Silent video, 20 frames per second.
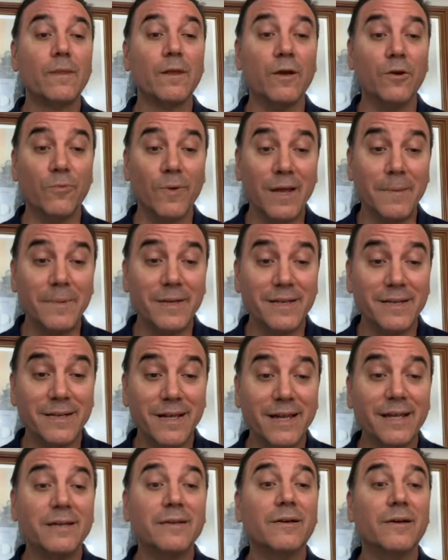Arabian
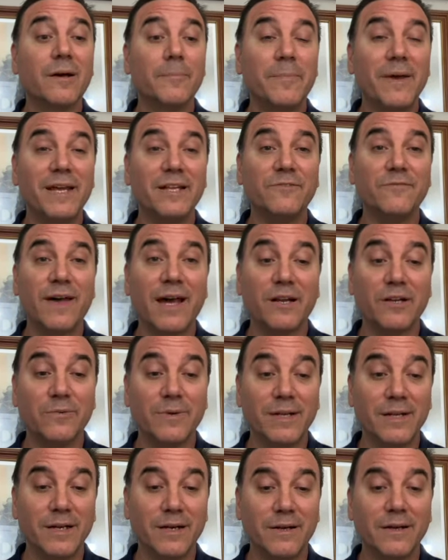Knight, a pace factor
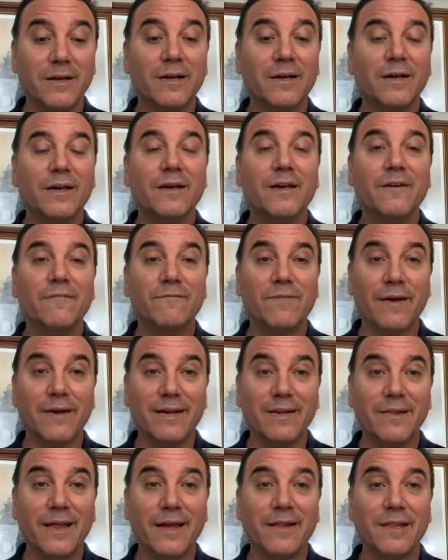in here.
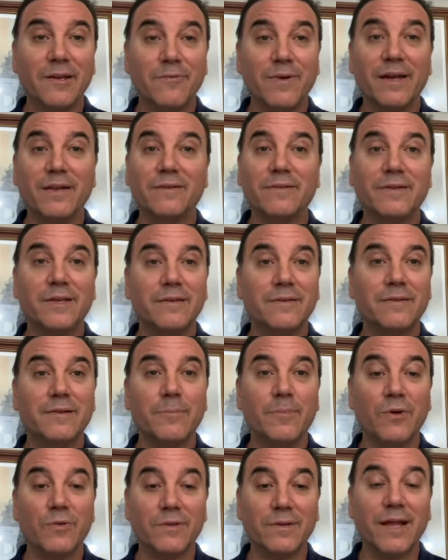Very lightly raced. He's the
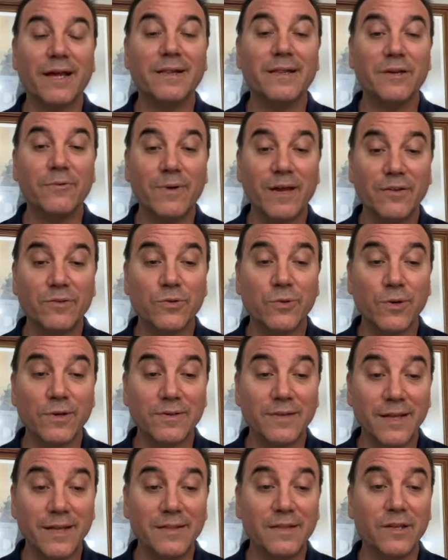most lightly raced
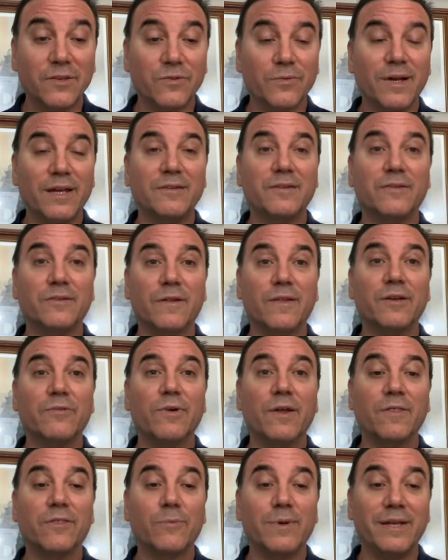horse in this race. He's only
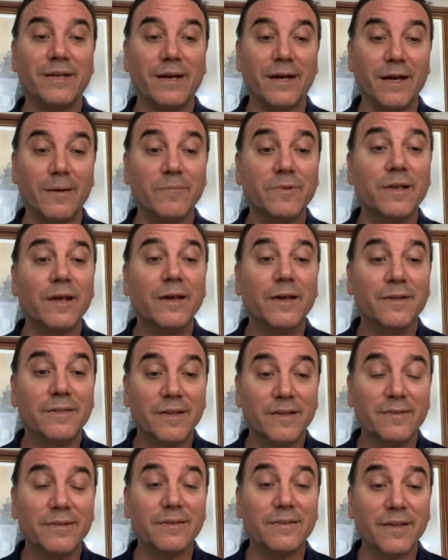run 3 times.
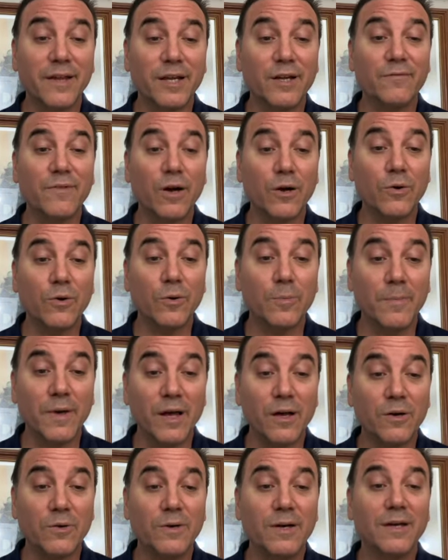This is the son of Uncle
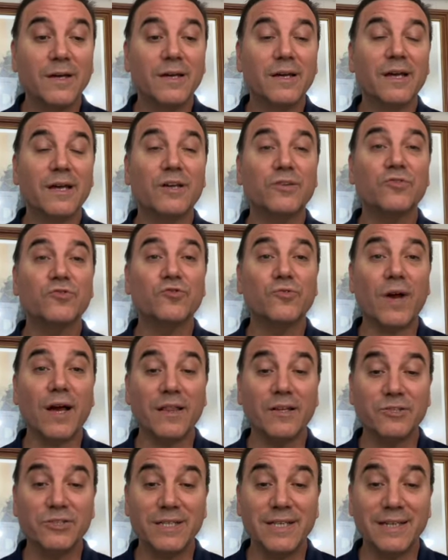Mo.
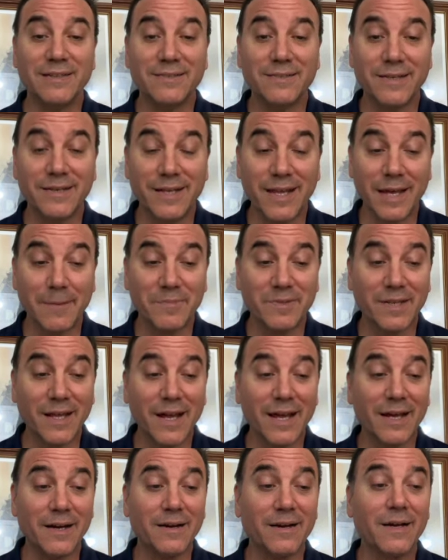Astrology is the dam
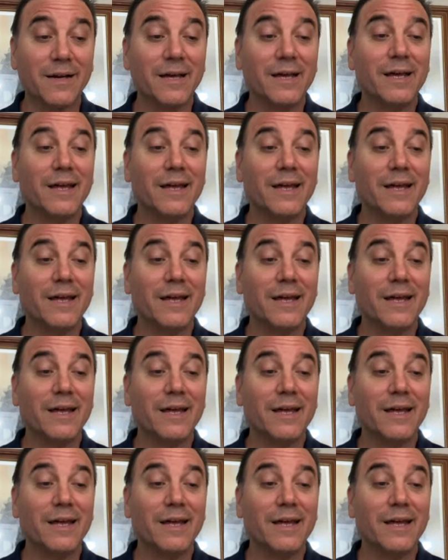sire.